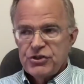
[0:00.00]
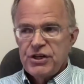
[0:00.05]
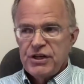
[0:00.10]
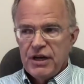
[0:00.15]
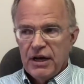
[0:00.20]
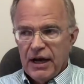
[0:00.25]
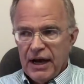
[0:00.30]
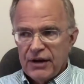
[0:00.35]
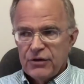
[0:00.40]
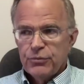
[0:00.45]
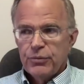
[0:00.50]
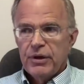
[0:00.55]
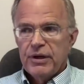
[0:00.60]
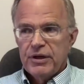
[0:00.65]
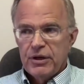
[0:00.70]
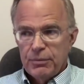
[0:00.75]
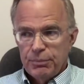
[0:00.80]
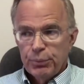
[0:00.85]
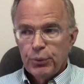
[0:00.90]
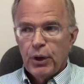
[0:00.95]

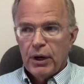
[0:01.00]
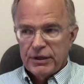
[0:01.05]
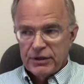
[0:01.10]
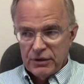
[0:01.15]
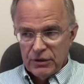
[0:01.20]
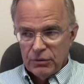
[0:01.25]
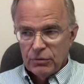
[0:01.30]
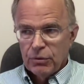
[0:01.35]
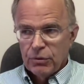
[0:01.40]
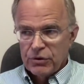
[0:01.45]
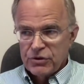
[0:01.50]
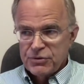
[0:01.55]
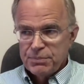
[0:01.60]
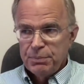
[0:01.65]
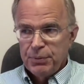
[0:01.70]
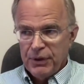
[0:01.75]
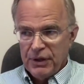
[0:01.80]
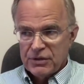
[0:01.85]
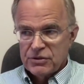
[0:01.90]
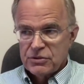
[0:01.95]
dehydrated pregnant horse
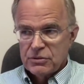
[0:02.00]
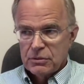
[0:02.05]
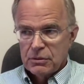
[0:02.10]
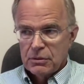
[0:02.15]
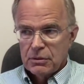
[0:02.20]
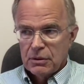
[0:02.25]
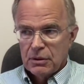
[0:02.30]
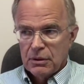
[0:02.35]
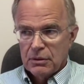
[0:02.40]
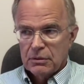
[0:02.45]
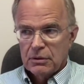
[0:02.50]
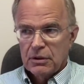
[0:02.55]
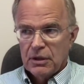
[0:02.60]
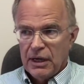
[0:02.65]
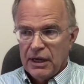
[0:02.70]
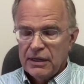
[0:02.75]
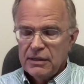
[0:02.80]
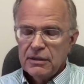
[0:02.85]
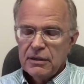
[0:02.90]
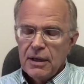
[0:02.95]
piss,
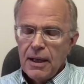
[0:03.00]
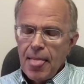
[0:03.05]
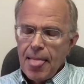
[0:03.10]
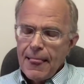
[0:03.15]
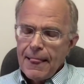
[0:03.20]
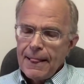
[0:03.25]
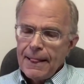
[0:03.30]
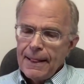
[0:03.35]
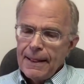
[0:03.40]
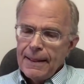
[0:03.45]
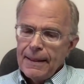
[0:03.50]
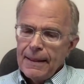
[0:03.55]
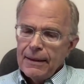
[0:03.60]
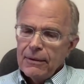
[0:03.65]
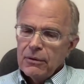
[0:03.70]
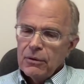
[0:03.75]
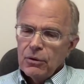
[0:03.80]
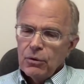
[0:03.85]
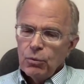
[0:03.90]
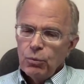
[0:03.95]
okay?
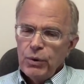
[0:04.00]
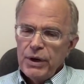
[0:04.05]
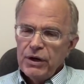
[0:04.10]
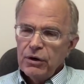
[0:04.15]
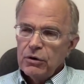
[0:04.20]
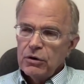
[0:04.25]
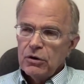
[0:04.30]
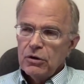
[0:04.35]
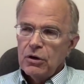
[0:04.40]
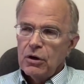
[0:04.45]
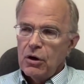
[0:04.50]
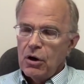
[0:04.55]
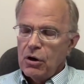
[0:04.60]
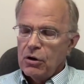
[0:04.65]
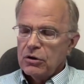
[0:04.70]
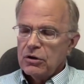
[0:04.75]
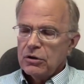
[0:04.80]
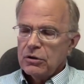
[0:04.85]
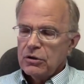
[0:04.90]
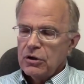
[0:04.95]
We don't
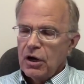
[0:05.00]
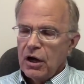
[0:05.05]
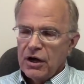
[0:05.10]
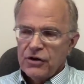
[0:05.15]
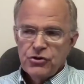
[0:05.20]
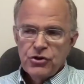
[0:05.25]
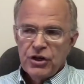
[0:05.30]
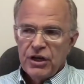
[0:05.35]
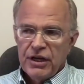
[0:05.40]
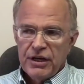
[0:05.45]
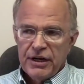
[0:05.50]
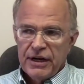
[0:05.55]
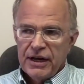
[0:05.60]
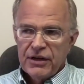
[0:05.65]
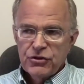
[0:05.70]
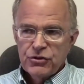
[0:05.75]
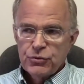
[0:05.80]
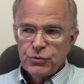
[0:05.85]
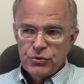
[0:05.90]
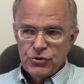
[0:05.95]
call conjugated
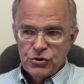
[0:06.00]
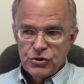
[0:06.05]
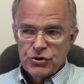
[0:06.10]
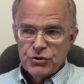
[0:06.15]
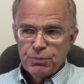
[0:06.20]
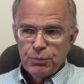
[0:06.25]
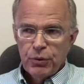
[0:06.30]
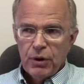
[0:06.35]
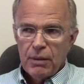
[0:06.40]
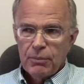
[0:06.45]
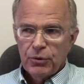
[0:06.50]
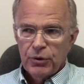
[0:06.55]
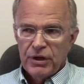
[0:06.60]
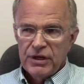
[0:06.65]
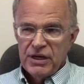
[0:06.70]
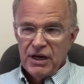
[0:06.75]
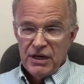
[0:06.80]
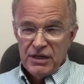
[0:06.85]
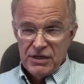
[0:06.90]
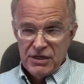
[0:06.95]
estrogens
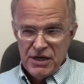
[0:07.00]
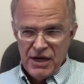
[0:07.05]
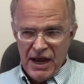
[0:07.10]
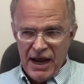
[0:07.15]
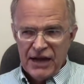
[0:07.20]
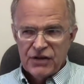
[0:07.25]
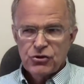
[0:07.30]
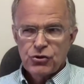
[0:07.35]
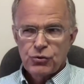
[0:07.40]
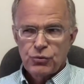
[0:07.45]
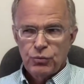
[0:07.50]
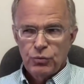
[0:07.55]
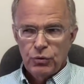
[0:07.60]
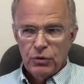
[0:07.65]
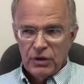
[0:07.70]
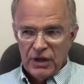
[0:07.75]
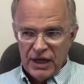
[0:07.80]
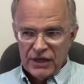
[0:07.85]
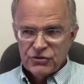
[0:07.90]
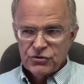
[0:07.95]
Premarin,
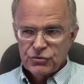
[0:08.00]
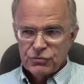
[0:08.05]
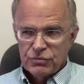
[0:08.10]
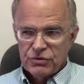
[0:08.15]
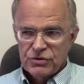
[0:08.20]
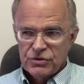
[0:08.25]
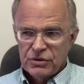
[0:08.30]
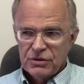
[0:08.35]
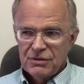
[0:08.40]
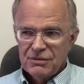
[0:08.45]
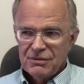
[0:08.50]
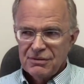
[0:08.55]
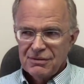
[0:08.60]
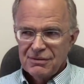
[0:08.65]
natural estrogen,